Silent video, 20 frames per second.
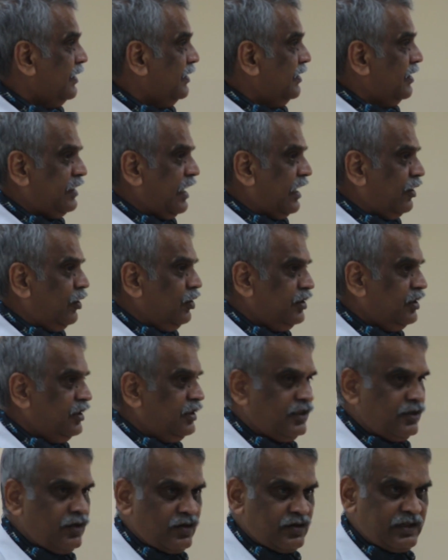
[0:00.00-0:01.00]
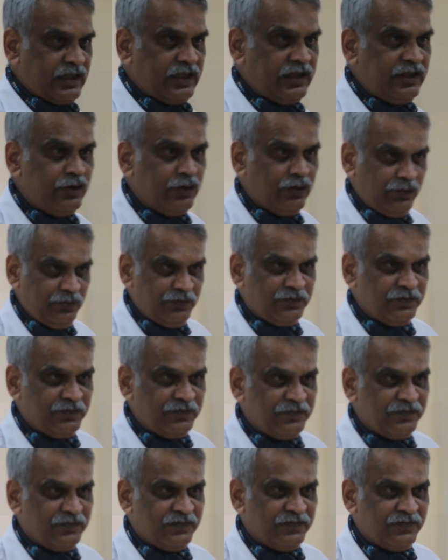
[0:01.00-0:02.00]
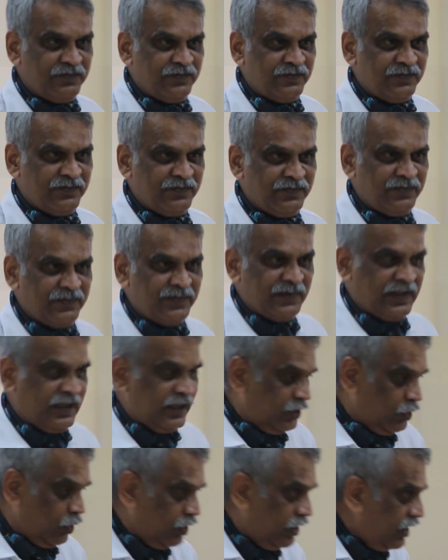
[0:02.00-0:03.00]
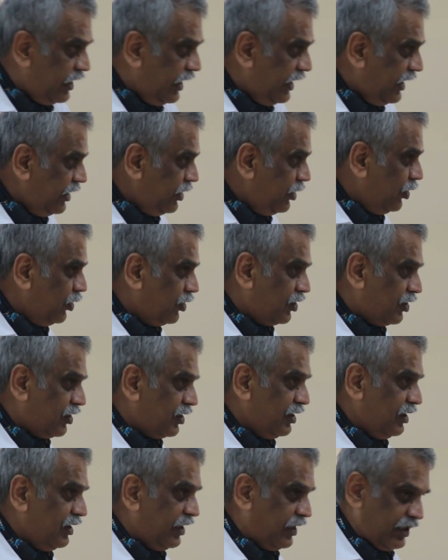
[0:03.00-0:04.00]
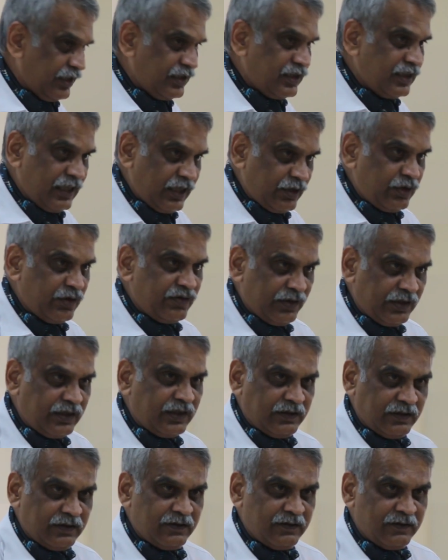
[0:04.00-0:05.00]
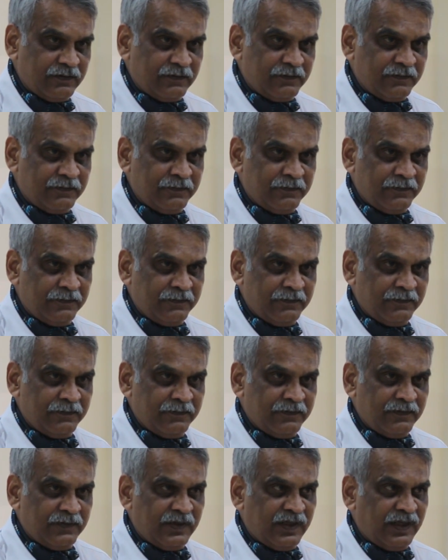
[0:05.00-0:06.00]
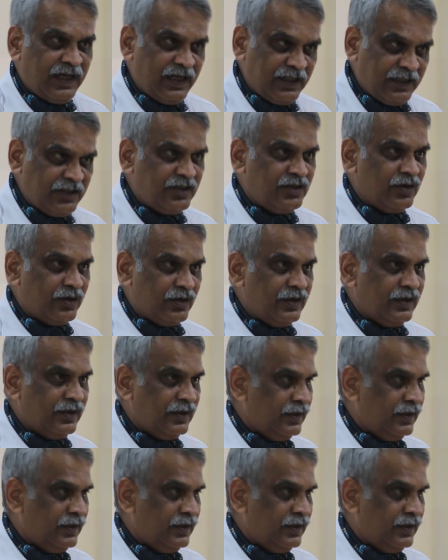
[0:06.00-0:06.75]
The psychologist is not seeing you. He is only reading your literature that you have written. Understood?